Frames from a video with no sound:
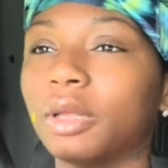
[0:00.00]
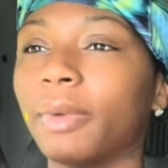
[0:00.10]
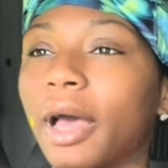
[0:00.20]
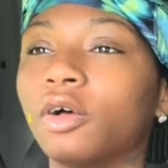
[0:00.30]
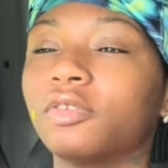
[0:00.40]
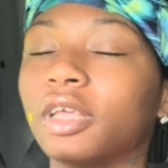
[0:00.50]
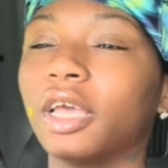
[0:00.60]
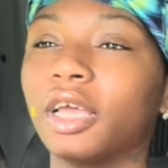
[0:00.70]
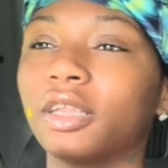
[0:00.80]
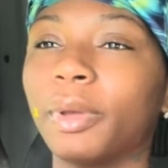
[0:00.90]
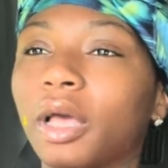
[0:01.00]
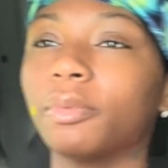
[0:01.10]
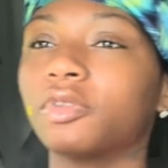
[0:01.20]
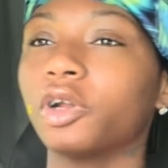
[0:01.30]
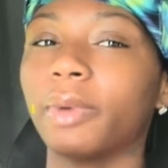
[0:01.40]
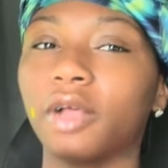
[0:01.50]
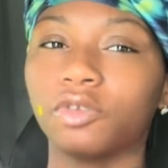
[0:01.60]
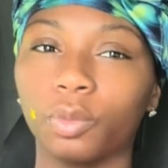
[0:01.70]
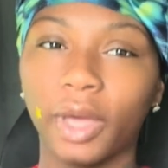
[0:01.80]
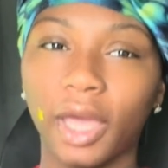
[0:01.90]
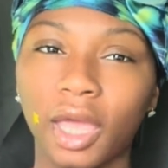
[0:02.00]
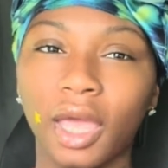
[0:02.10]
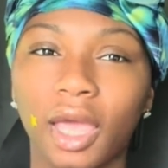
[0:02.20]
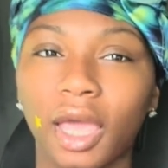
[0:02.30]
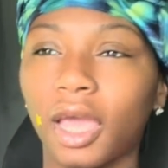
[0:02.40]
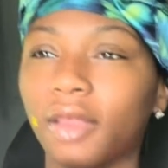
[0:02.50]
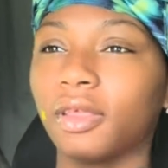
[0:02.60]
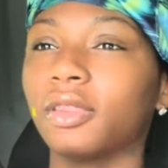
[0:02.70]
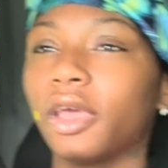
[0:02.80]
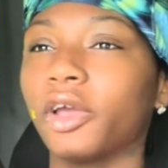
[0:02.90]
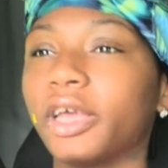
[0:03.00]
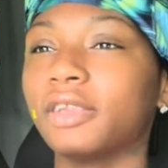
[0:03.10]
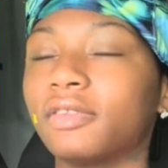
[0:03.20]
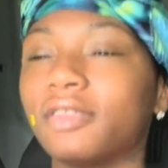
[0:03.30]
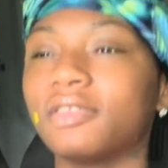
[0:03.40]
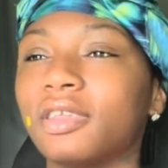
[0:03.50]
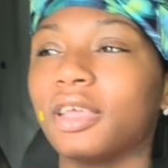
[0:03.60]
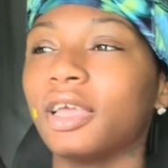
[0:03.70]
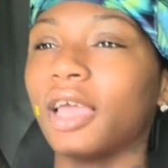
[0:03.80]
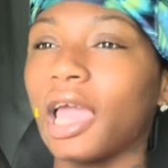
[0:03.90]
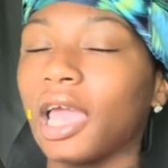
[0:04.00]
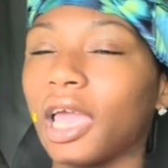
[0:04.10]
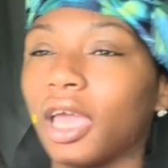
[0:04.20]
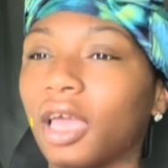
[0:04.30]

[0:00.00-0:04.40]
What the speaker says: miles, and the pickup's 30 miles away. And then there is a TA